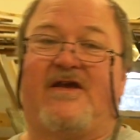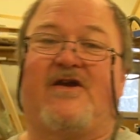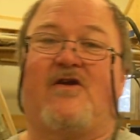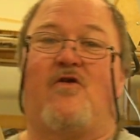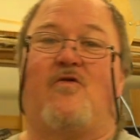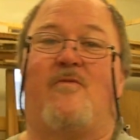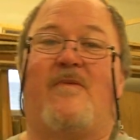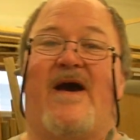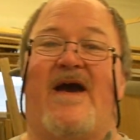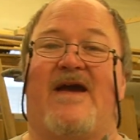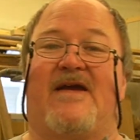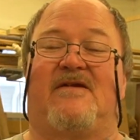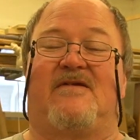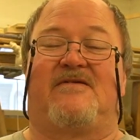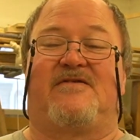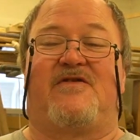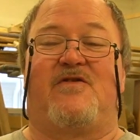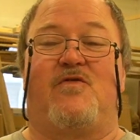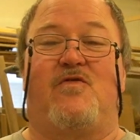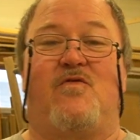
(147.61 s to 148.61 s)
go back
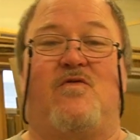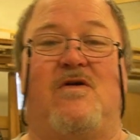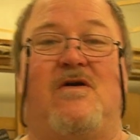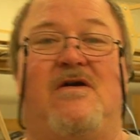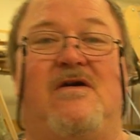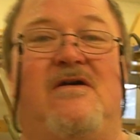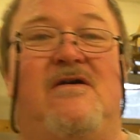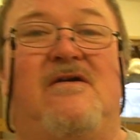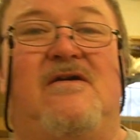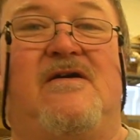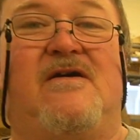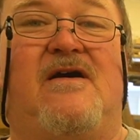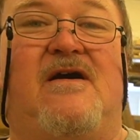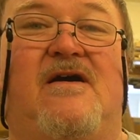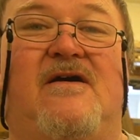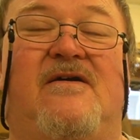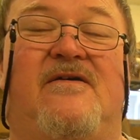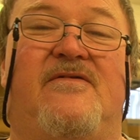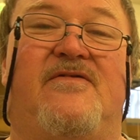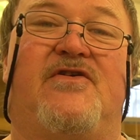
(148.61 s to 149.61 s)
to
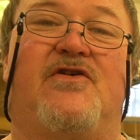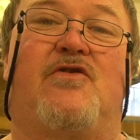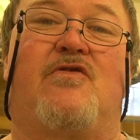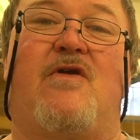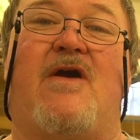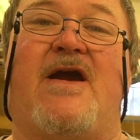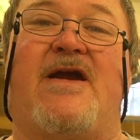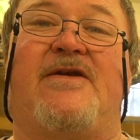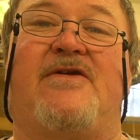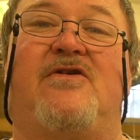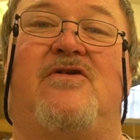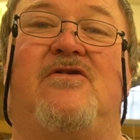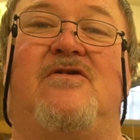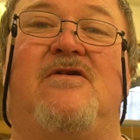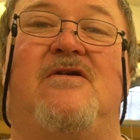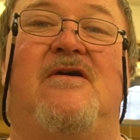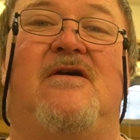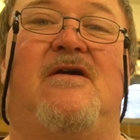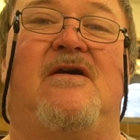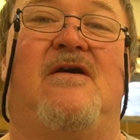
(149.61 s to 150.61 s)
the grinder